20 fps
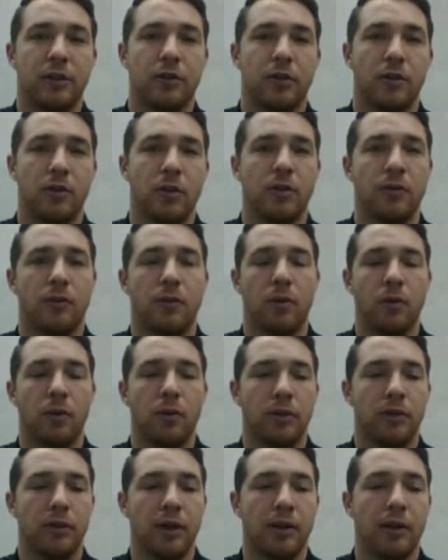So those four
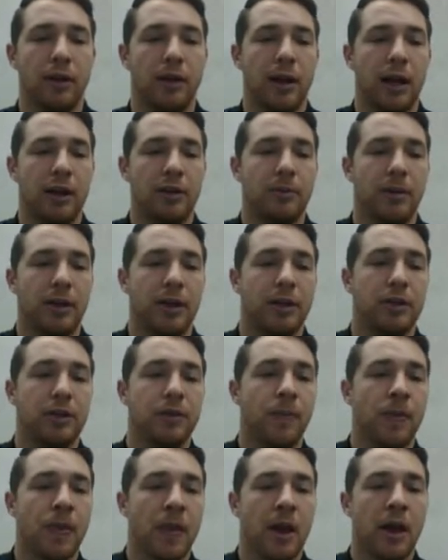we saw on the last
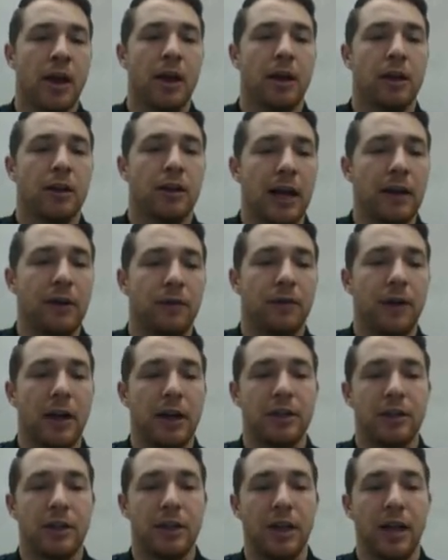page. Glide
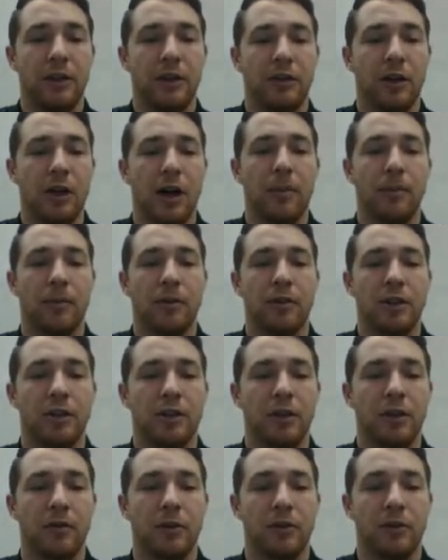reflection is a
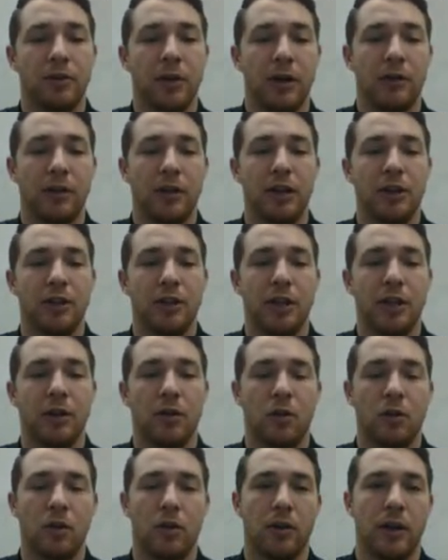composition of a
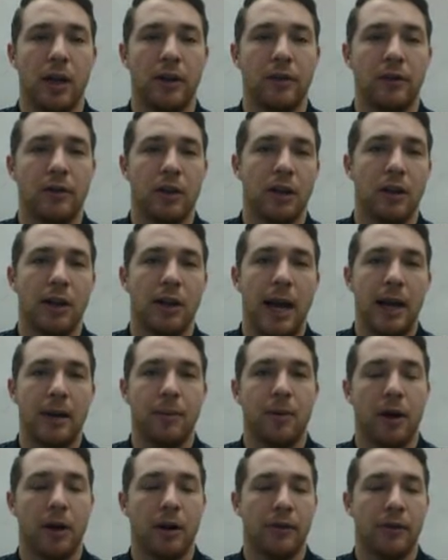translation, or that's the
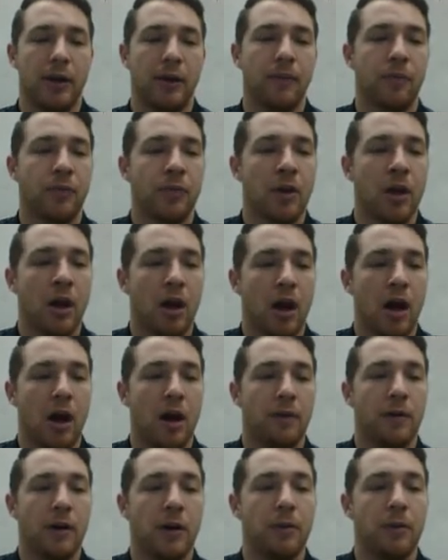glide part of it,
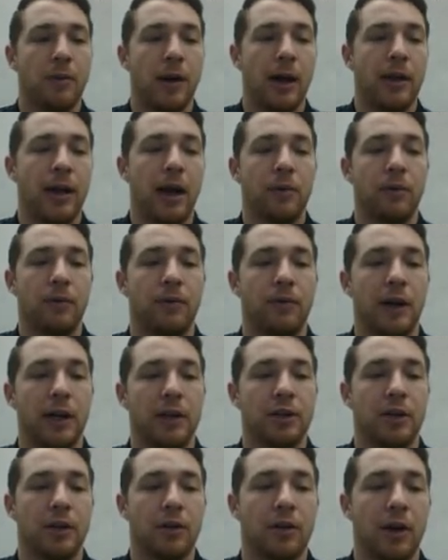followed by that
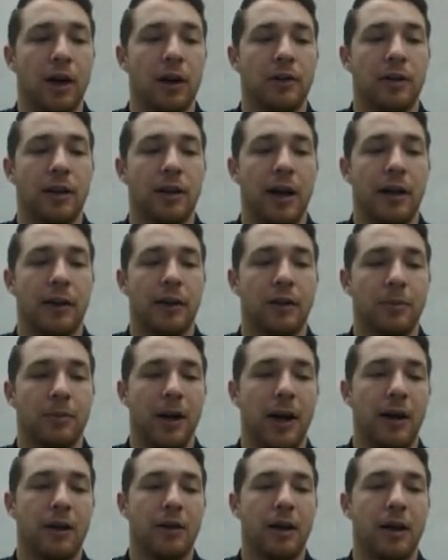reflection across a line that's
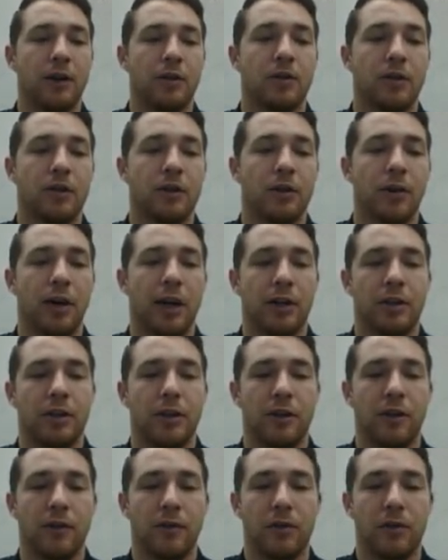parallel to the direction of